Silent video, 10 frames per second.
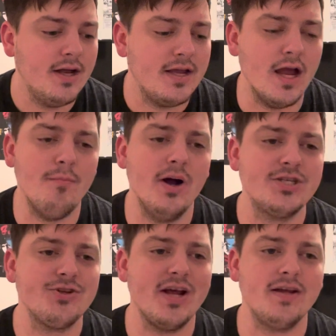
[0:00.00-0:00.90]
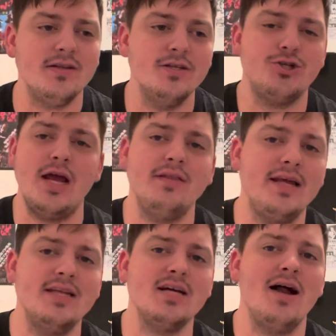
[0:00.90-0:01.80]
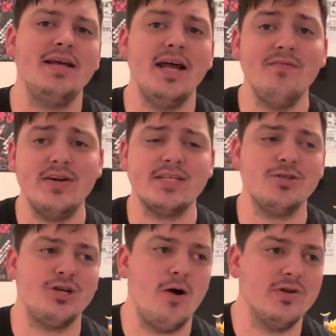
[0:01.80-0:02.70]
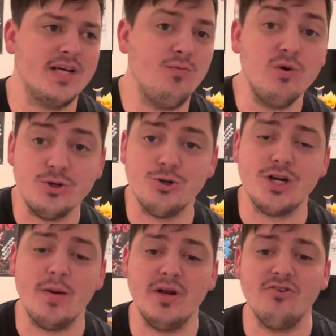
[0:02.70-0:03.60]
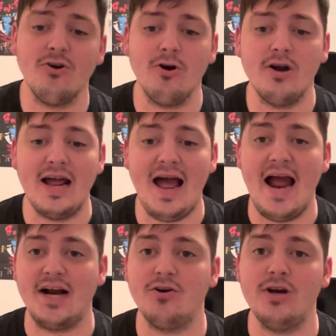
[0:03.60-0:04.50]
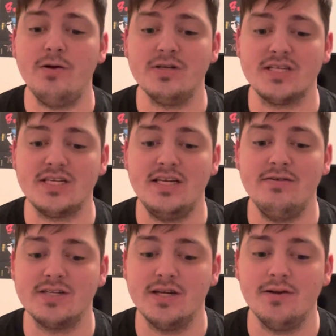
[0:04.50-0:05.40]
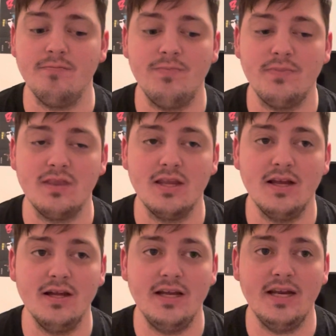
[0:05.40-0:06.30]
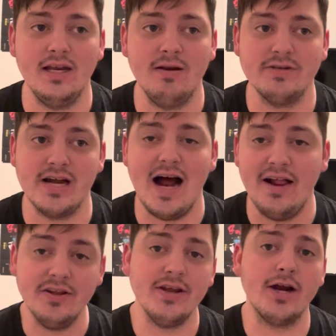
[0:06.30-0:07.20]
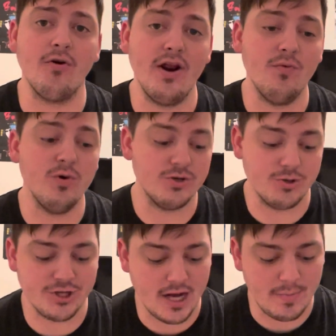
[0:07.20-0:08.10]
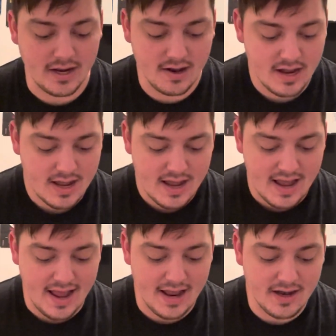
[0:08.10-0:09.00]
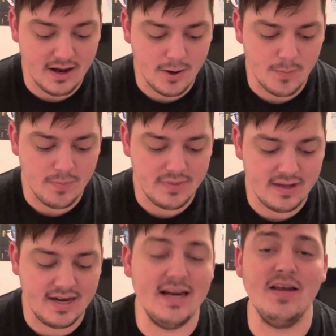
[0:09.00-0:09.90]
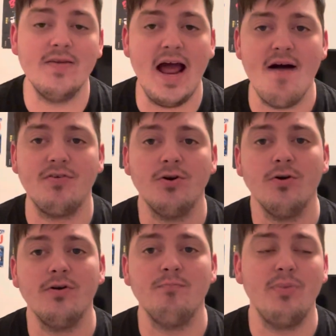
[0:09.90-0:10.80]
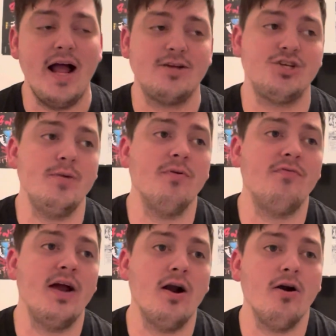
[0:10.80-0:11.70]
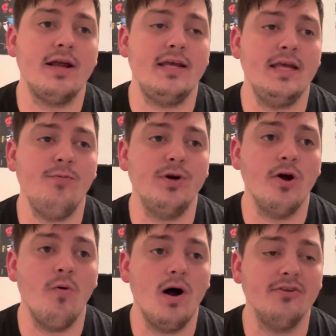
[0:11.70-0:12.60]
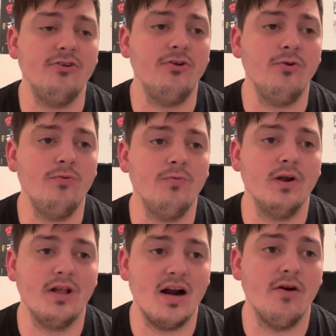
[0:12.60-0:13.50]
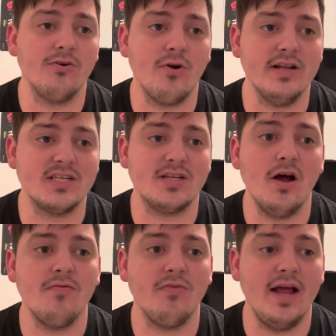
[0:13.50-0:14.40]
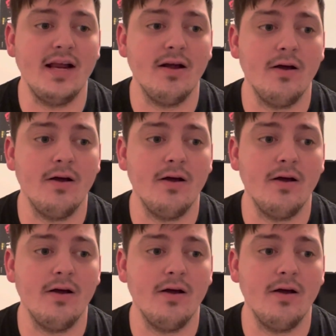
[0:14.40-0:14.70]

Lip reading: yeah, much like Jet Li and Donnie Yen, Vincent Zhao was a wushu champion turned actor. He was a highly decorated wushu champion, and even after Black Sheep Affair, he would go on to do a lot of other great stuff, like